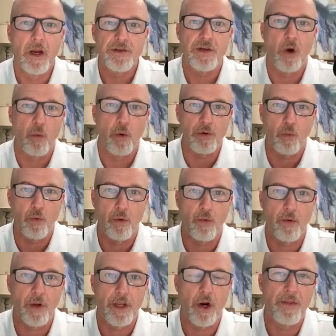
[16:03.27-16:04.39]
So yes. we're, we're,
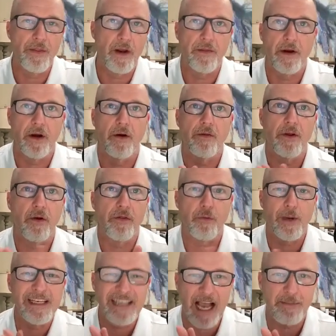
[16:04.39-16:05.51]
you know, and there there are
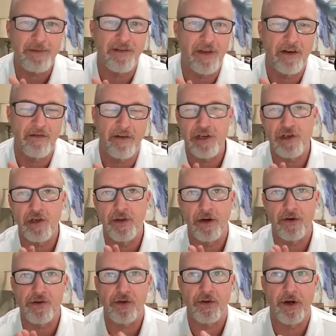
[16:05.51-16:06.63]
three types of innovation.
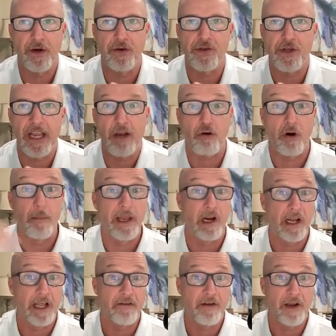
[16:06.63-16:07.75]
There's there's
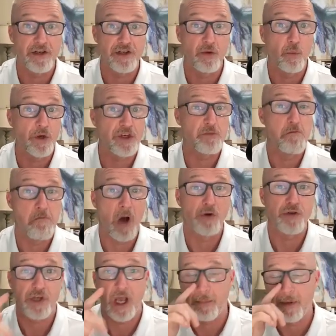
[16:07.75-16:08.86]
incremental innovation, which
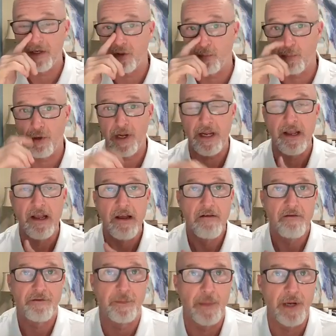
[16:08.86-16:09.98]
most companies are pretty
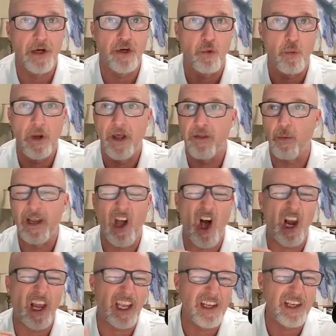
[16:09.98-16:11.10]
familiar with. We
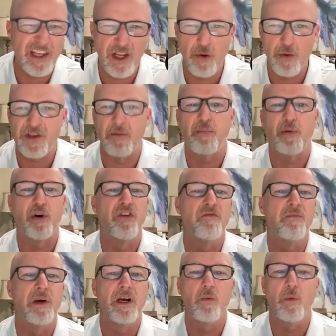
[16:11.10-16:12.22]
call it continuous
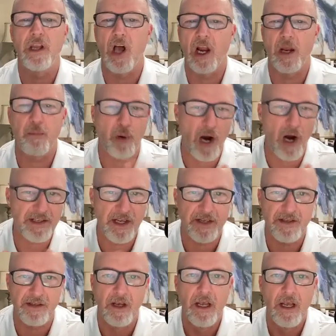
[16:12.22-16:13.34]
improvement. We call it
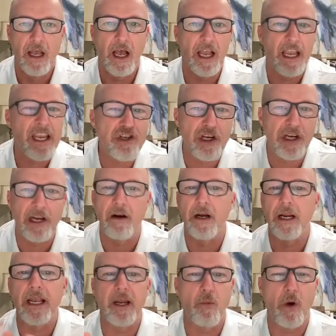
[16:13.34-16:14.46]
process uh,
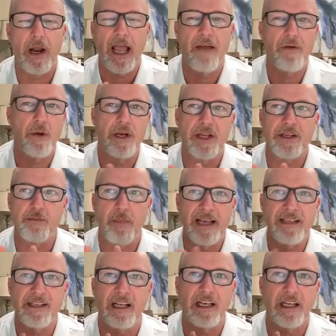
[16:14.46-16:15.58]
engineering and what have you. And it's
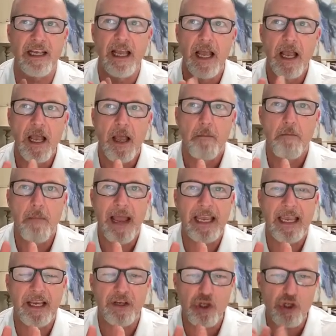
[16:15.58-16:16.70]
basically
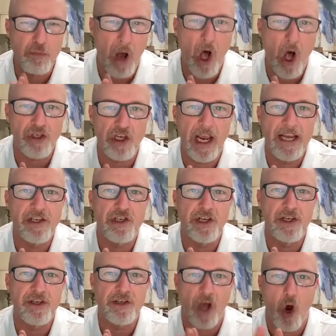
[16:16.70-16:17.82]
making small
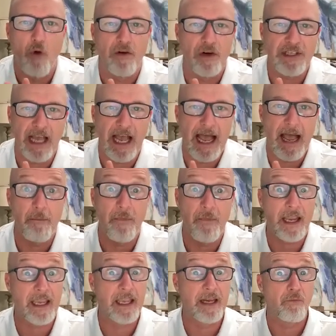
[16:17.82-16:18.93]
changes over time
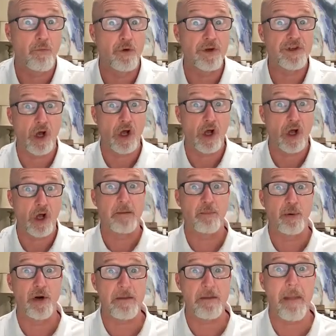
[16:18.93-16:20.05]
that can result in
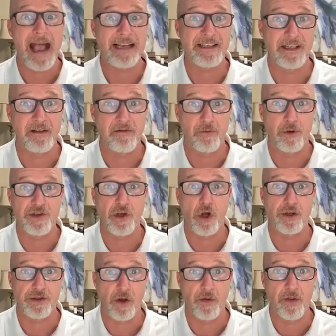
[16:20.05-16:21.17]
pretty massive
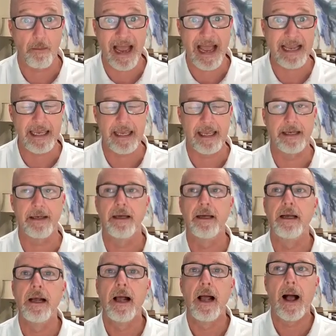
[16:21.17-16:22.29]
results on the back end.
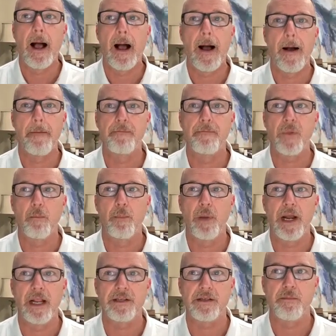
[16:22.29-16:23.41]
Um, mm-hmm.
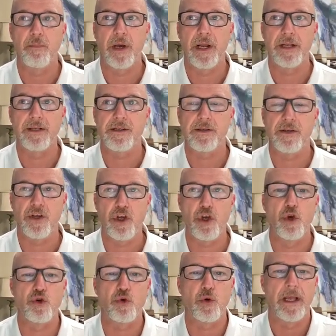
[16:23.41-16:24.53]
But it's but it's
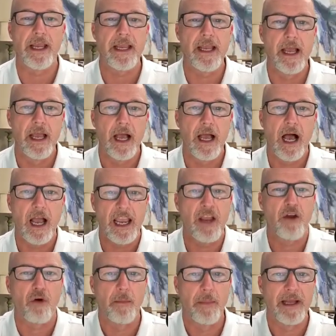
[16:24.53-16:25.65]
usually uh,
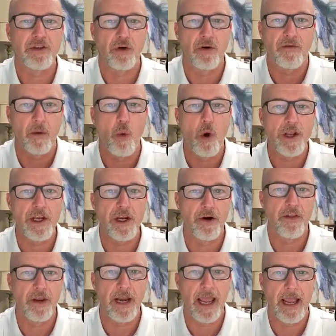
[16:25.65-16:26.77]
incremental from one year
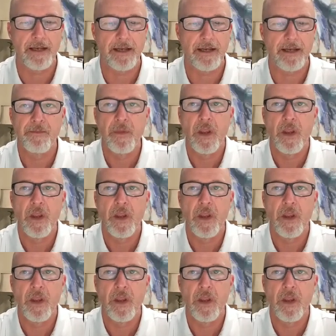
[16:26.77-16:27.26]
to the next.